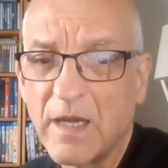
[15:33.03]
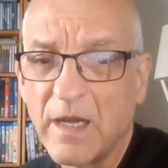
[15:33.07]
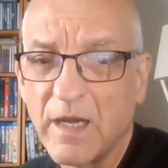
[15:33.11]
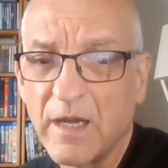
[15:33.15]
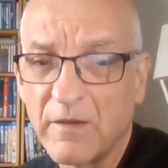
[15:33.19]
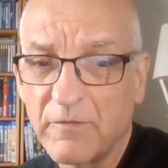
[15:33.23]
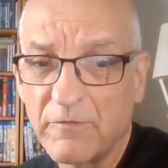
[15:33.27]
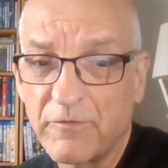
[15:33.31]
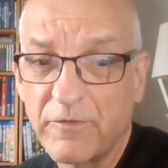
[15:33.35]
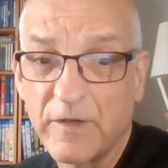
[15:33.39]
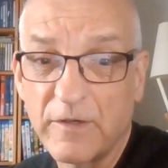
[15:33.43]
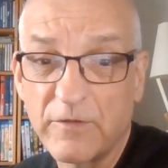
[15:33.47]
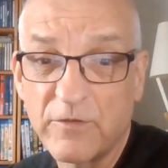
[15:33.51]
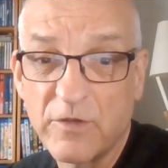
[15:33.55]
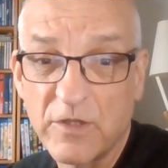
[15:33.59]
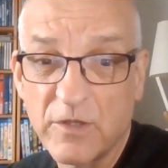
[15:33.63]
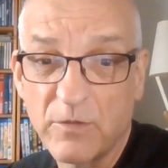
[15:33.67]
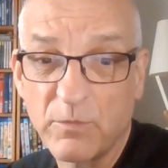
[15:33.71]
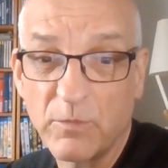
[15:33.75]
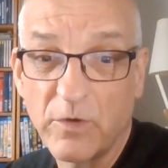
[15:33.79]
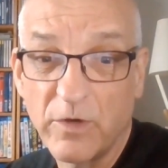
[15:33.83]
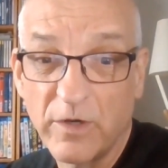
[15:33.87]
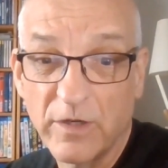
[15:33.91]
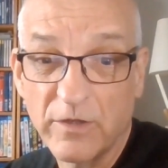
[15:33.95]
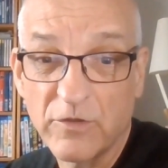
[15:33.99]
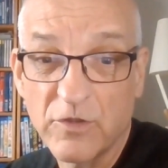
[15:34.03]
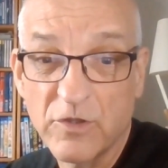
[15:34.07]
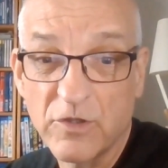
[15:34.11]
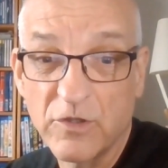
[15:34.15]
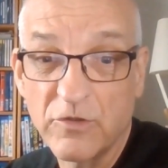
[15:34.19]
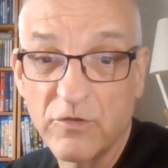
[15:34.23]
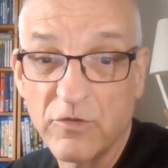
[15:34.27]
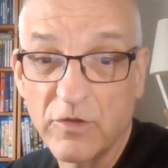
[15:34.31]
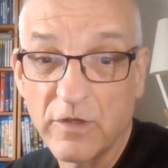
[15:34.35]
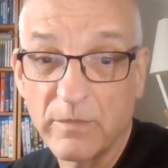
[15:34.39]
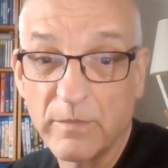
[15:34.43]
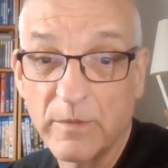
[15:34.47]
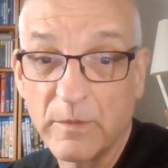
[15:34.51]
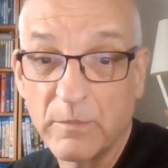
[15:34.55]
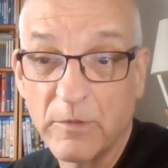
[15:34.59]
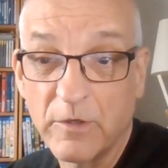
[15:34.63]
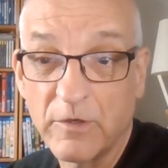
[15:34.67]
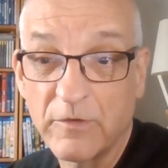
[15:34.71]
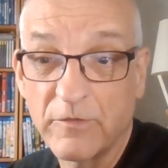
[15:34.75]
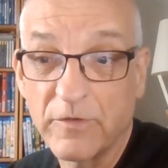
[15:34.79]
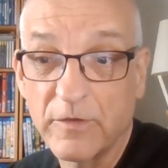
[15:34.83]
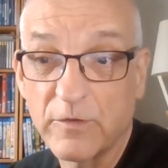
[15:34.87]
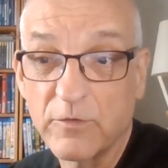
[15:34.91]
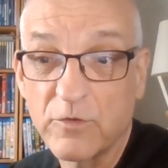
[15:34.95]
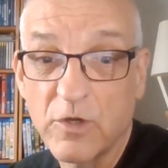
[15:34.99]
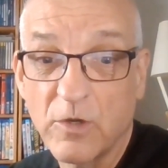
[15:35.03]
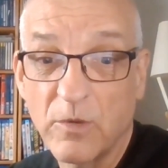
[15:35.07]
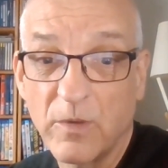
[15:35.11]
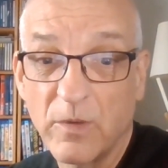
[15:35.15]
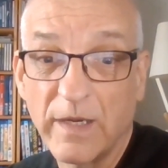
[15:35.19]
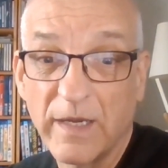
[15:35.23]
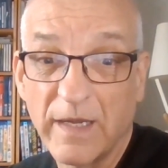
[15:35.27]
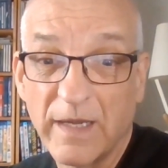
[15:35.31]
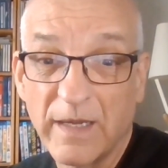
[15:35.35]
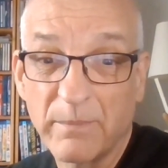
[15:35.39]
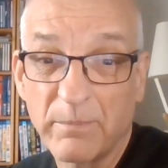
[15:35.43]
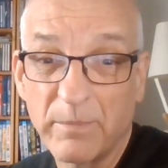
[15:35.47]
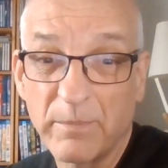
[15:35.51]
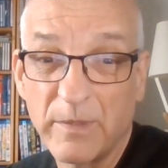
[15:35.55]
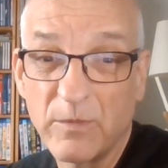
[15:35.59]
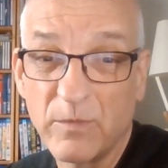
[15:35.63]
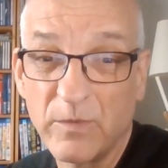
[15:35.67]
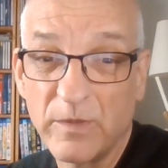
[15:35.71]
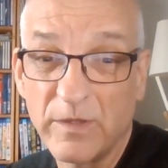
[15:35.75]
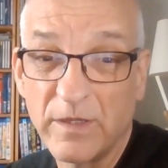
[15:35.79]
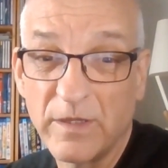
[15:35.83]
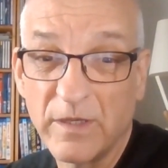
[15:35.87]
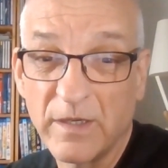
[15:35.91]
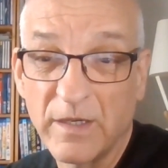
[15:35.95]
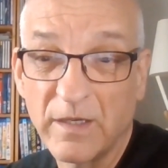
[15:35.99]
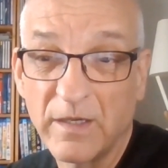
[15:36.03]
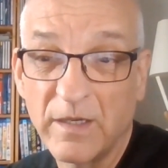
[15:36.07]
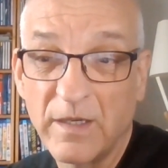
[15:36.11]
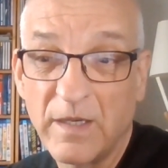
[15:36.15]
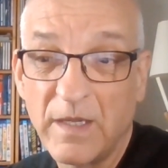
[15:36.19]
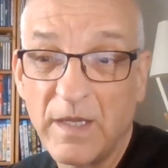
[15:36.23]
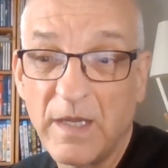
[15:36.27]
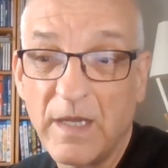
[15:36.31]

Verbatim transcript: I have found somewhere else to drop them off. I was quite happy with that.